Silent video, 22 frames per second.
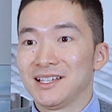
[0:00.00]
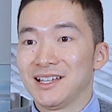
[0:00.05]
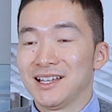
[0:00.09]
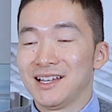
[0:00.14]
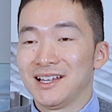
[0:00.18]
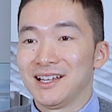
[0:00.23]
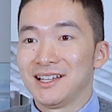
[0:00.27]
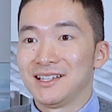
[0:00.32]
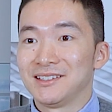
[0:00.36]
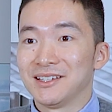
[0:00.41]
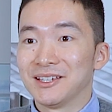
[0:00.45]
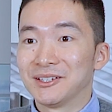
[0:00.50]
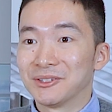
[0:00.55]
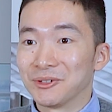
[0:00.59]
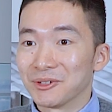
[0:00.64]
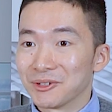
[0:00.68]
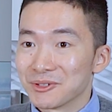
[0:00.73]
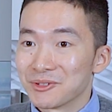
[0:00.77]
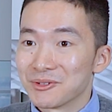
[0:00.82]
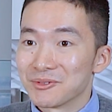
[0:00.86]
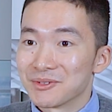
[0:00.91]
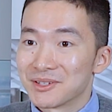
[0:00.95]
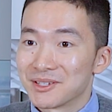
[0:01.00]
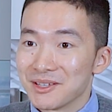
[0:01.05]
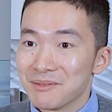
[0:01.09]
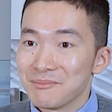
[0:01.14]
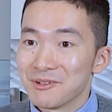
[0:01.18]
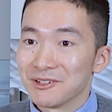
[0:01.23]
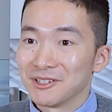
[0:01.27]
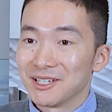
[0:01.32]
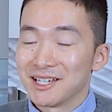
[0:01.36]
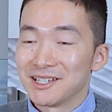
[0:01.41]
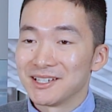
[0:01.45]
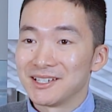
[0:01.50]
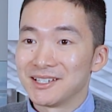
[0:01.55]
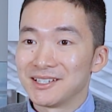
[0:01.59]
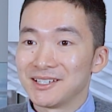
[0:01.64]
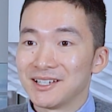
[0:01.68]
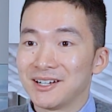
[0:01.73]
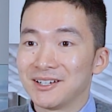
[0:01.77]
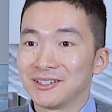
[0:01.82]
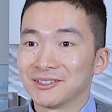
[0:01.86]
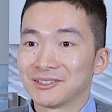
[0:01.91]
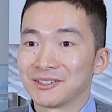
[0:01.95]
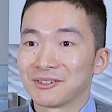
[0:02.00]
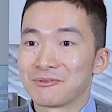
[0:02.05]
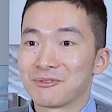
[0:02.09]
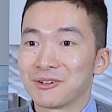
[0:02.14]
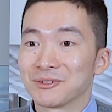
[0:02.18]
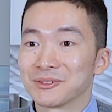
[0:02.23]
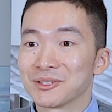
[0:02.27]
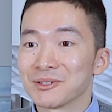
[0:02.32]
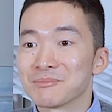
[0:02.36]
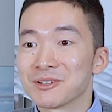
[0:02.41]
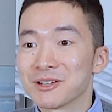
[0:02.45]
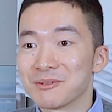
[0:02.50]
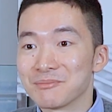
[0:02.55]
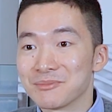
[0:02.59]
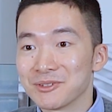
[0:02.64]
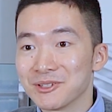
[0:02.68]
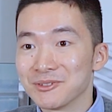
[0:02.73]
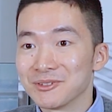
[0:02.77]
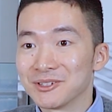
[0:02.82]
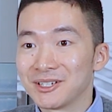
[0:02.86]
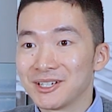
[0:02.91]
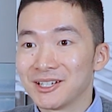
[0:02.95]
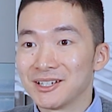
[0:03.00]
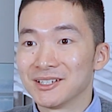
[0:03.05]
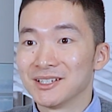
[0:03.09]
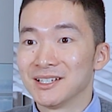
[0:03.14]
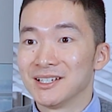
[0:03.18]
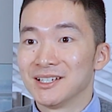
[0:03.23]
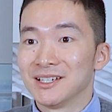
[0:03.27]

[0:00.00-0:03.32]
And in order to simulate it on the quantum computer,